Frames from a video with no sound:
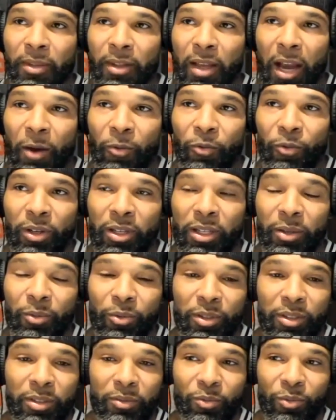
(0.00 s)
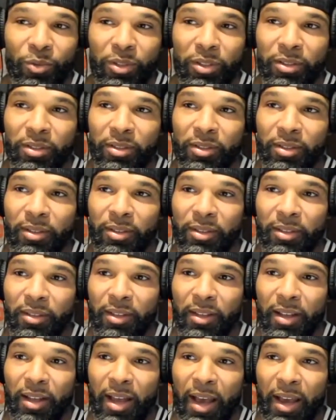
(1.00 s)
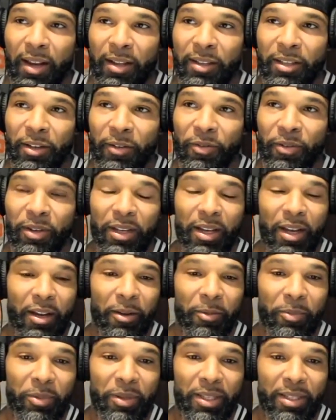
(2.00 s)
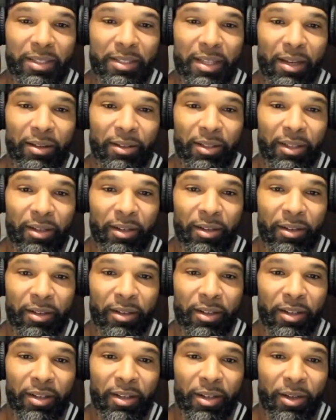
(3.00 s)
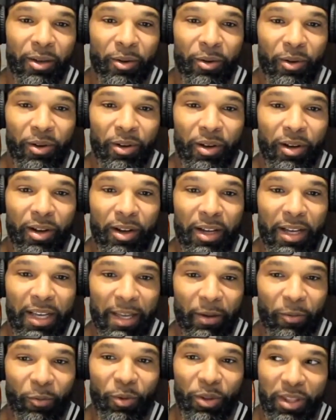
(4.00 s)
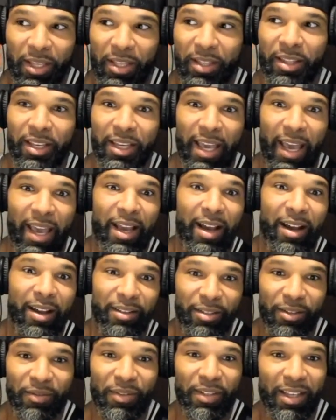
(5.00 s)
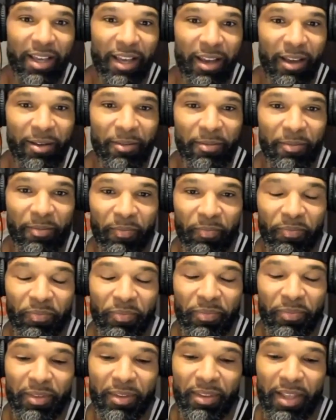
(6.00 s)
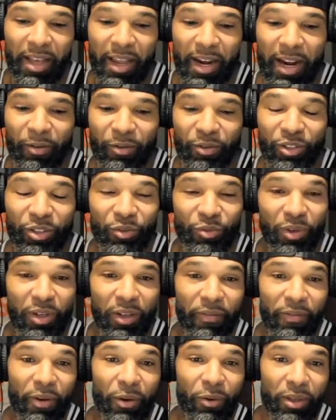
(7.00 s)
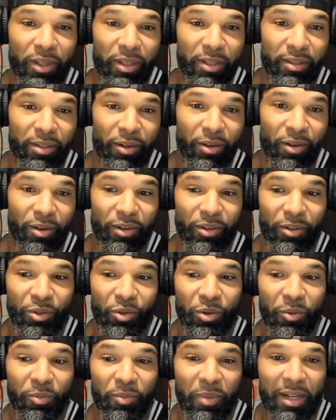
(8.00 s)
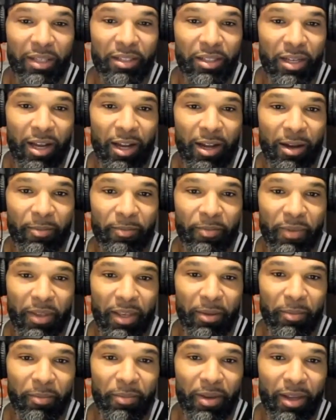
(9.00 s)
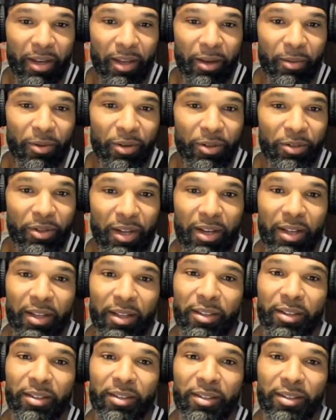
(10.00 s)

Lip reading: really was at a different kind of peace out there within the chaos of the game, that I was just really focused on doing my job and being able to try to